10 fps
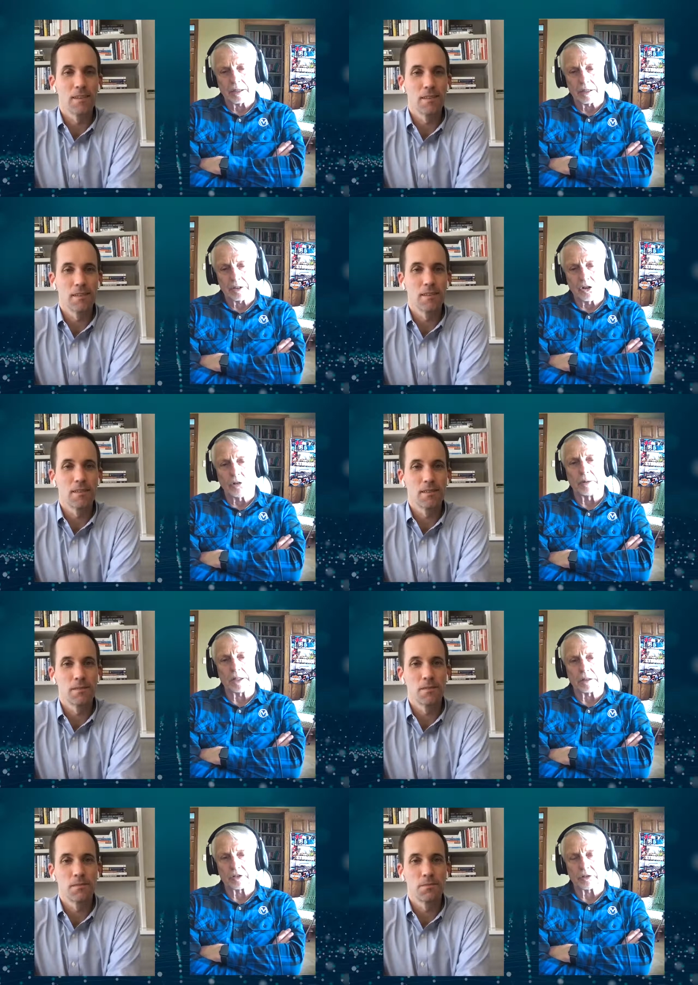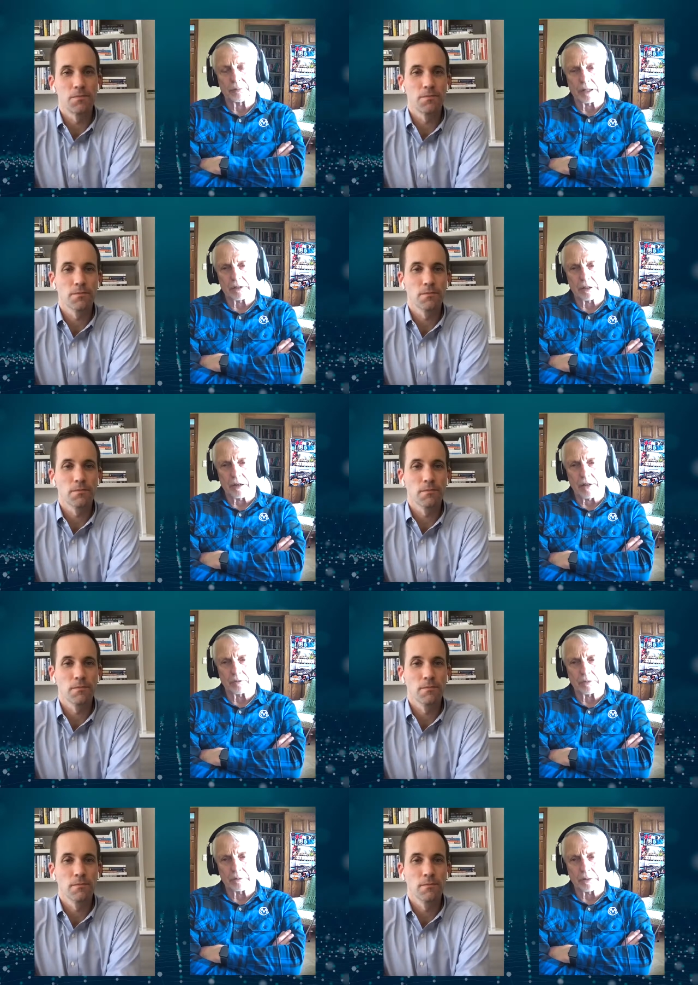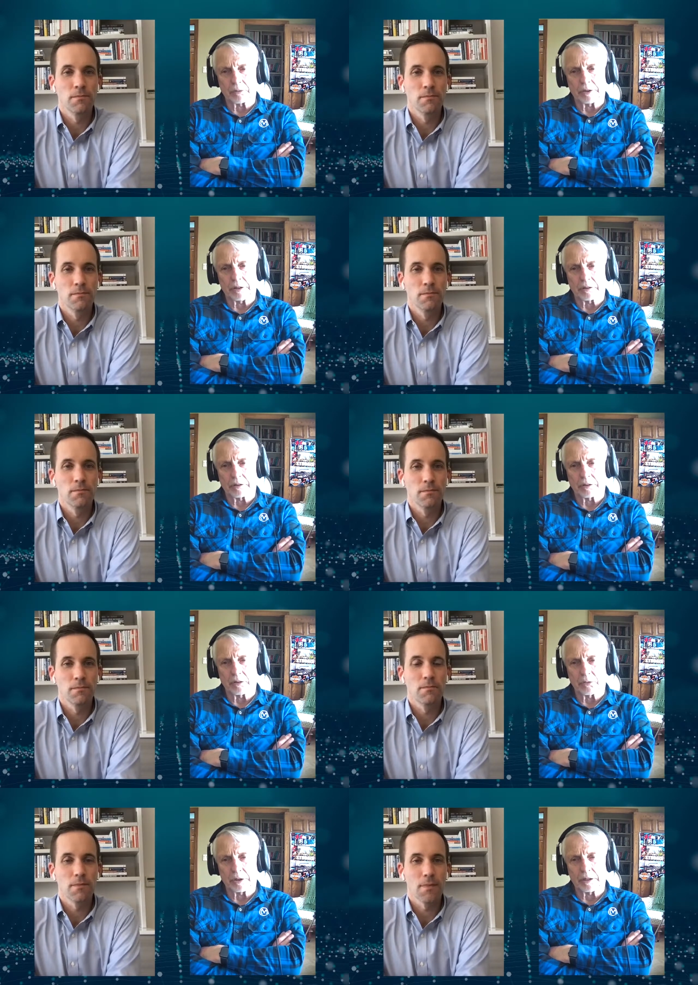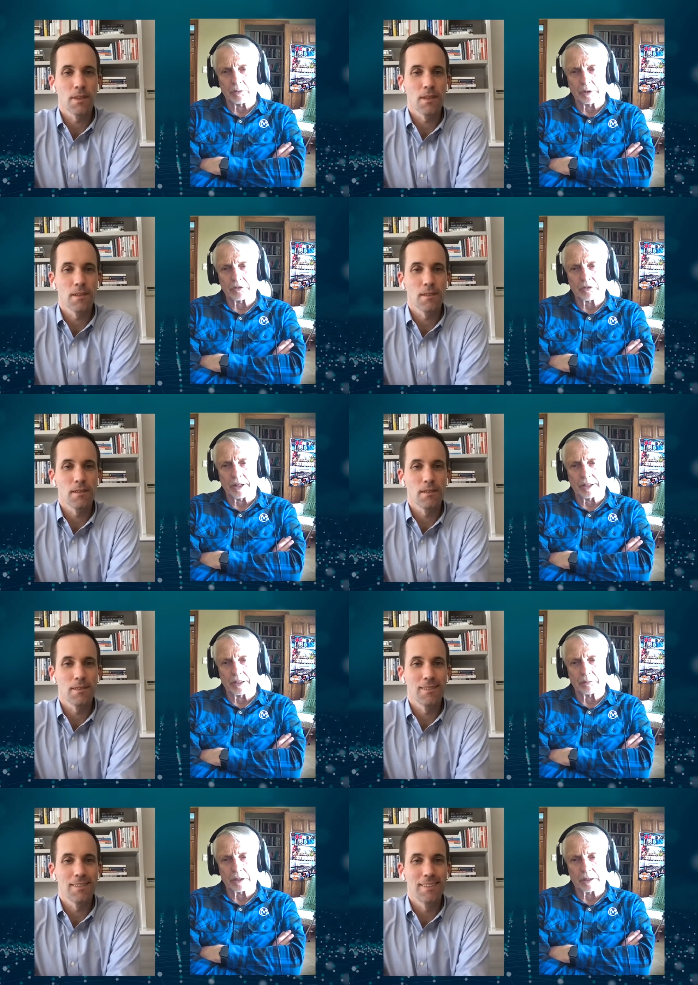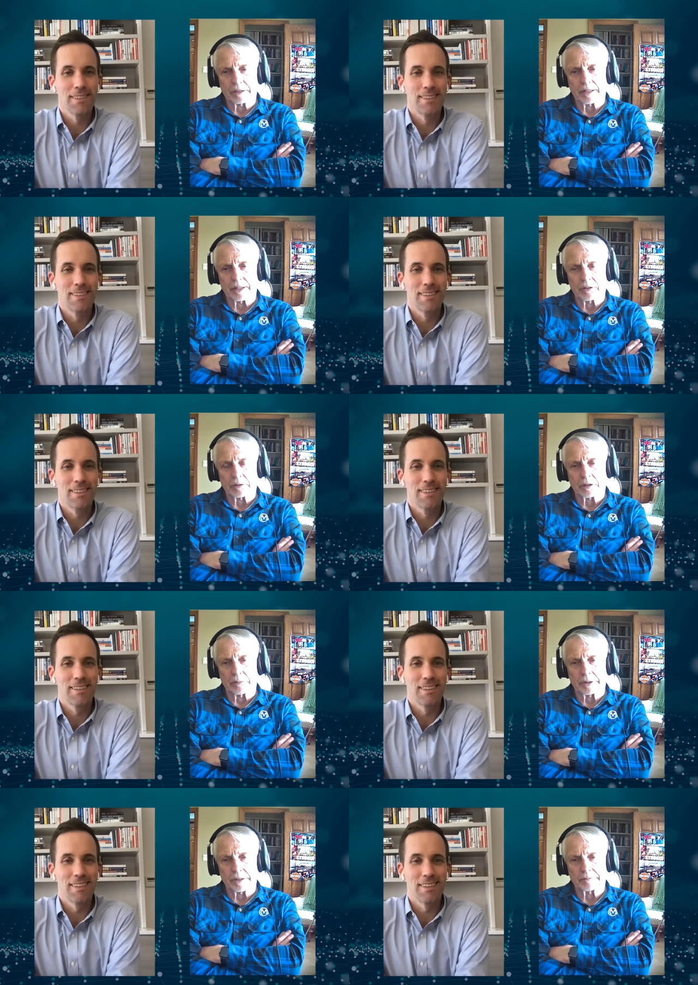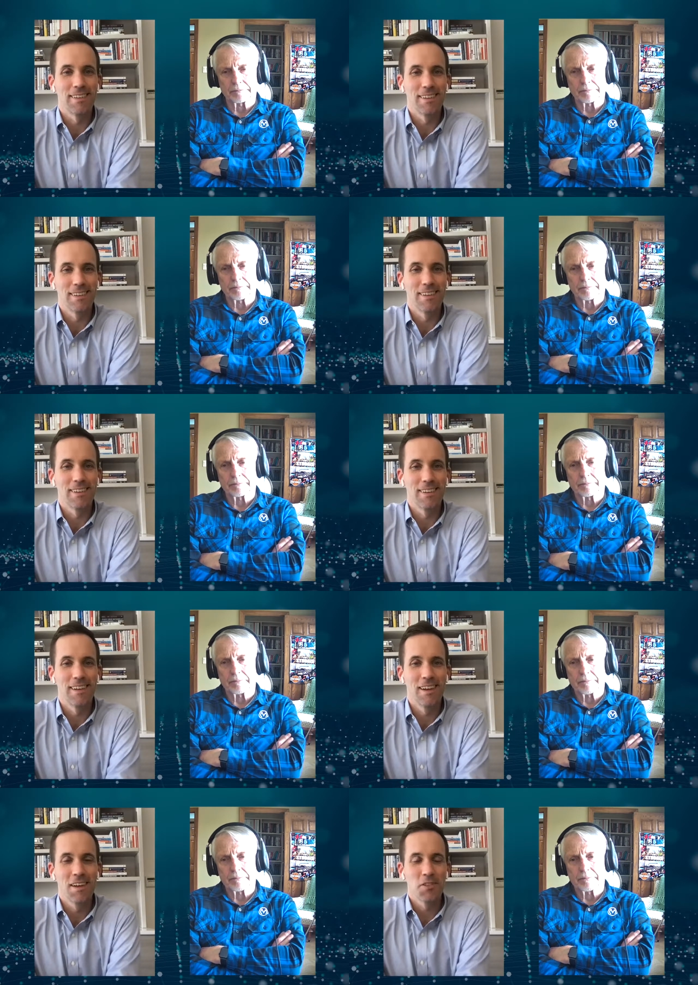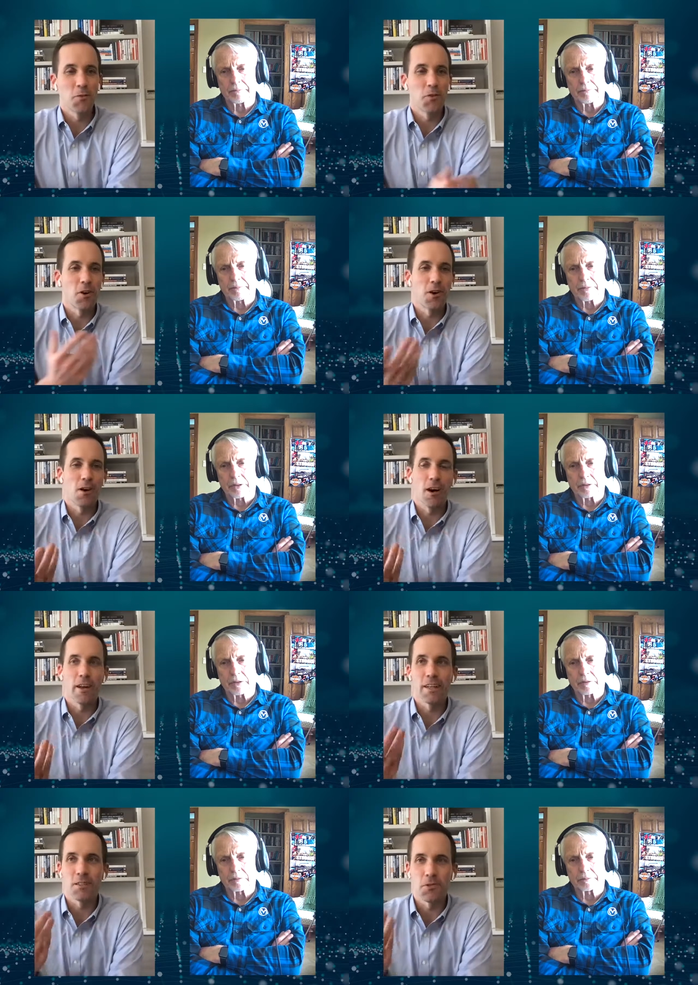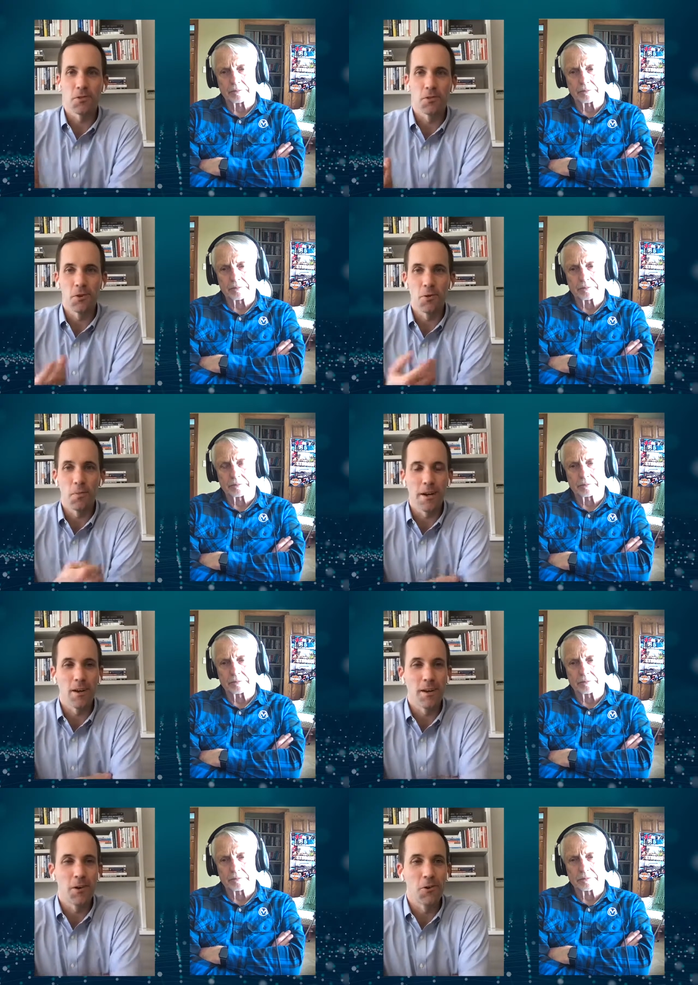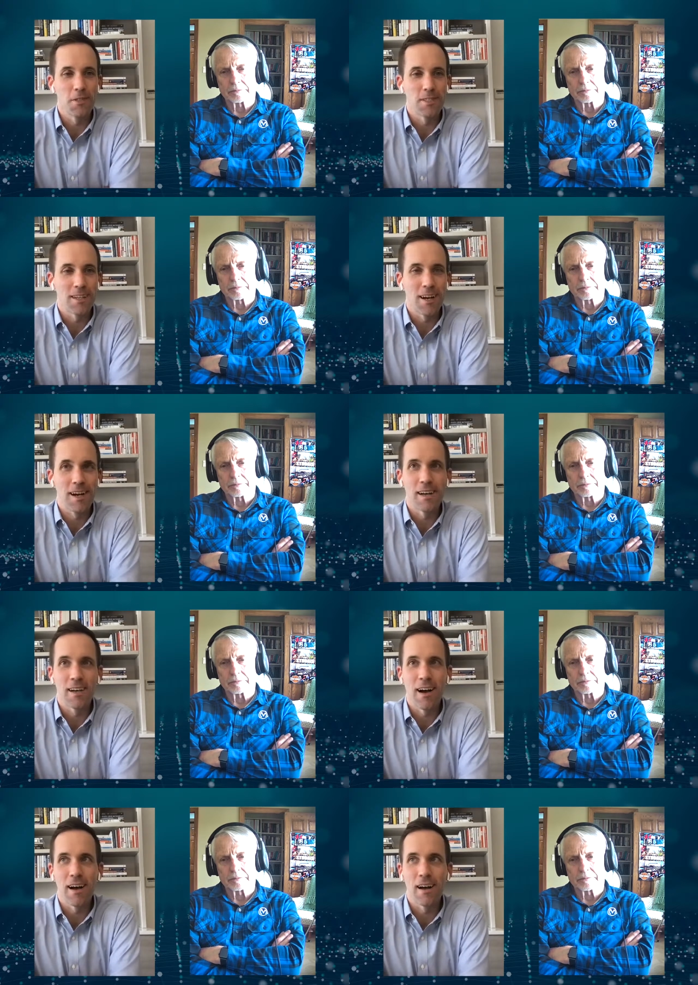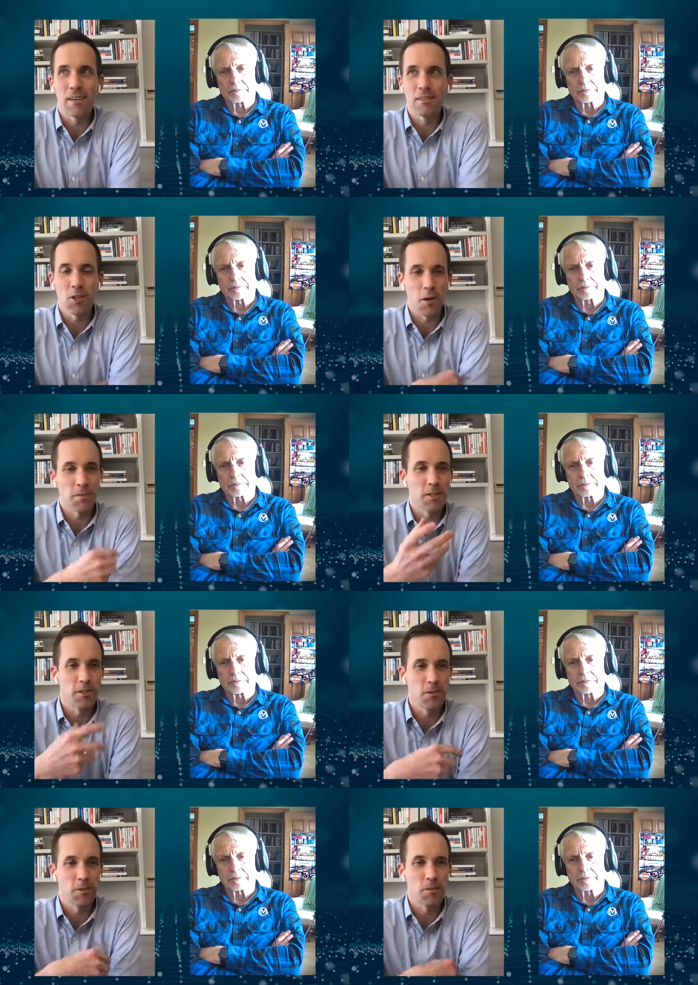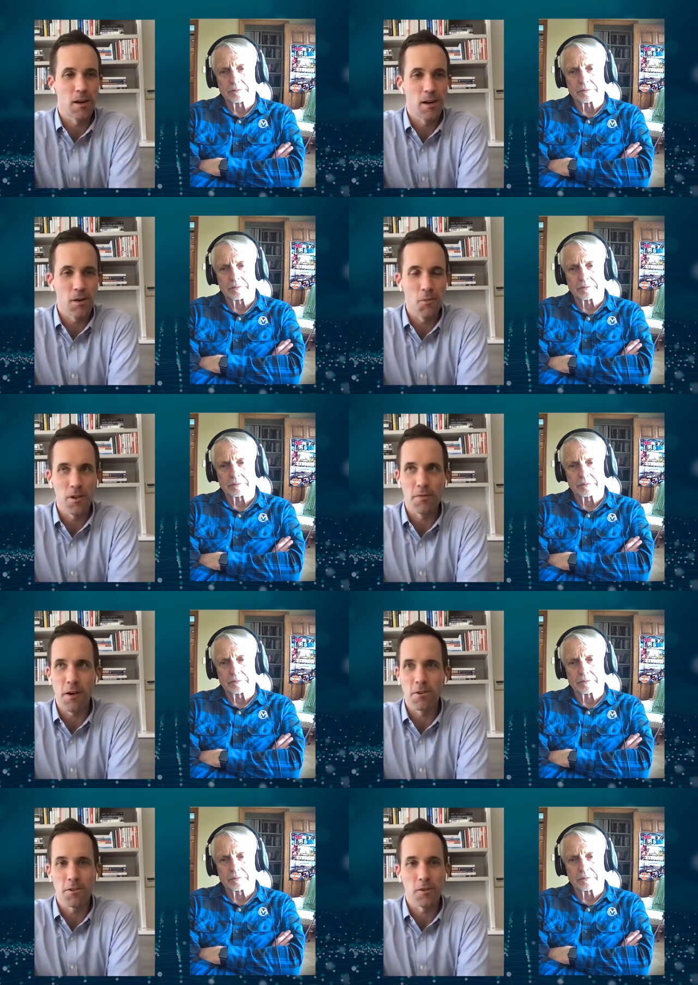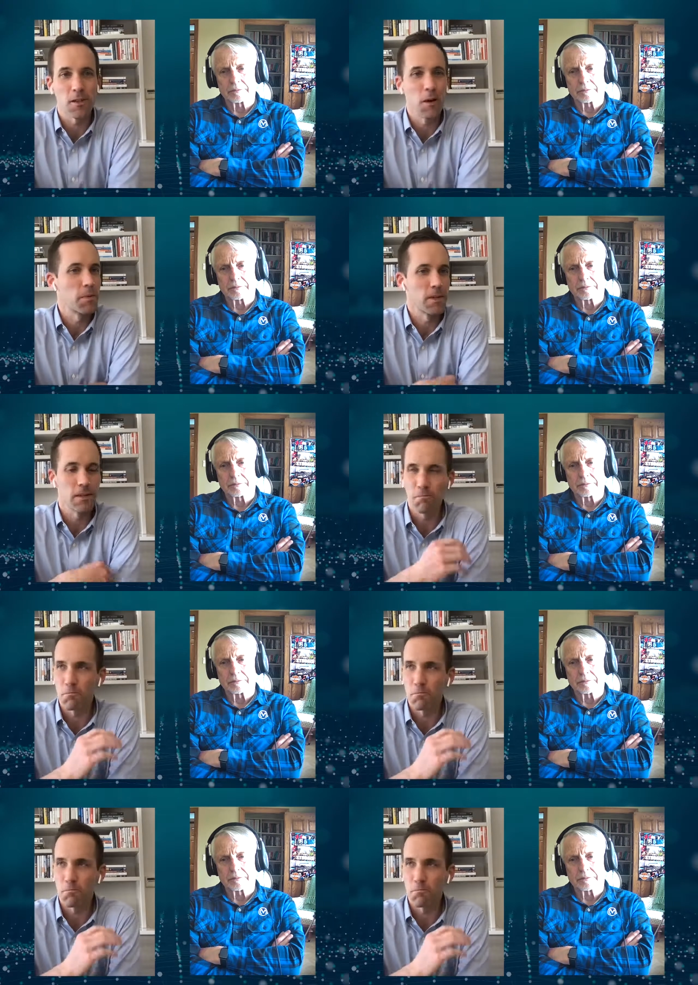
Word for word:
Speaker 1: uh, nobody does it better than Hoffman, but we, we, we try to emulate that in our company.
Speaker 2: So for our so. audience who, who might not know is uh, uh, Tom Senior, uh, one of the founders of our company,